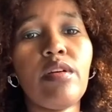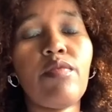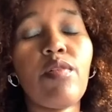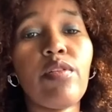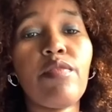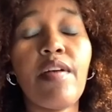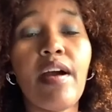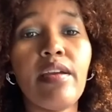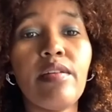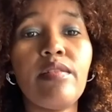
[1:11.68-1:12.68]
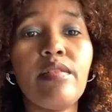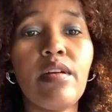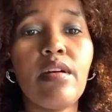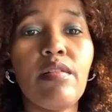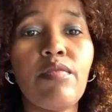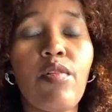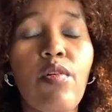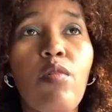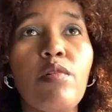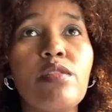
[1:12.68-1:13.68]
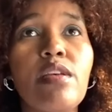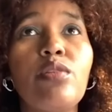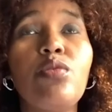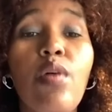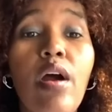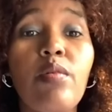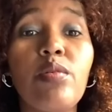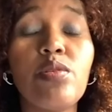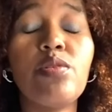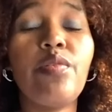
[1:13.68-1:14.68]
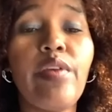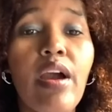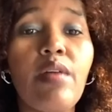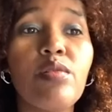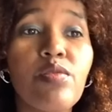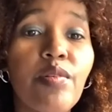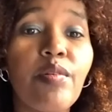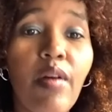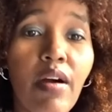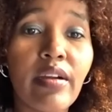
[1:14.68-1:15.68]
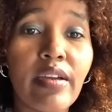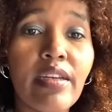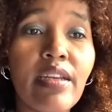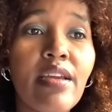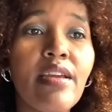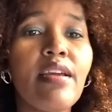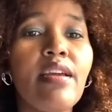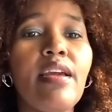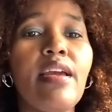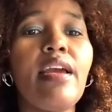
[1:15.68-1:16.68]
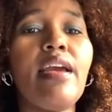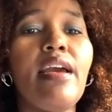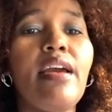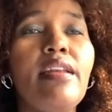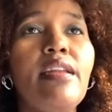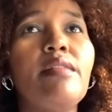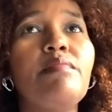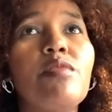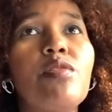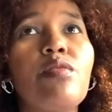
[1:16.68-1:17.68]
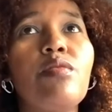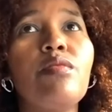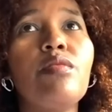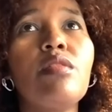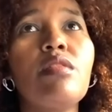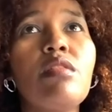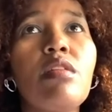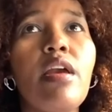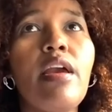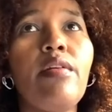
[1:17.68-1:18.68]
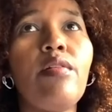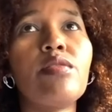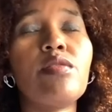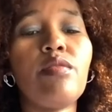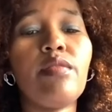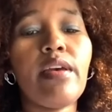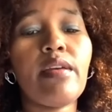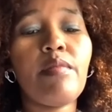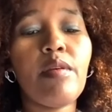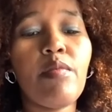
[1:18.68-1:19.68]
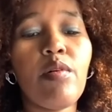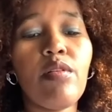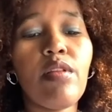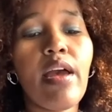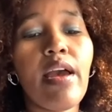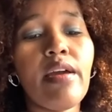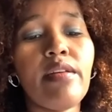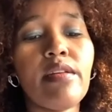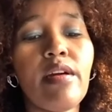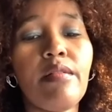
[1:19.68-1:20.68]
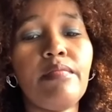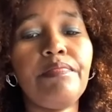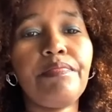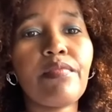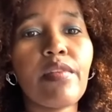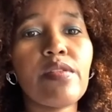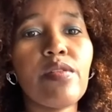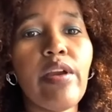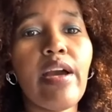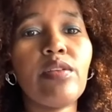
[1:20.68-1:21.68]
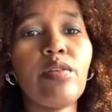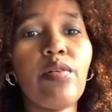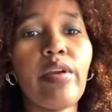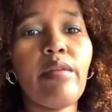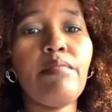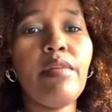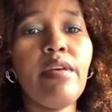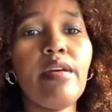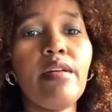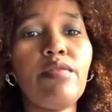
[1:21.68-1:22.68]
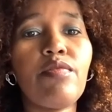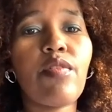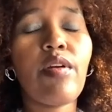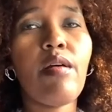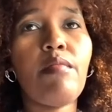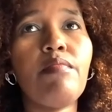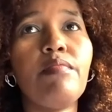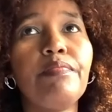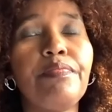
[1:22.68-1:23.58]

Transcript: for the fire for almost like 2 hours or 3 hours for walking. And and also like people had so you had to go get meal from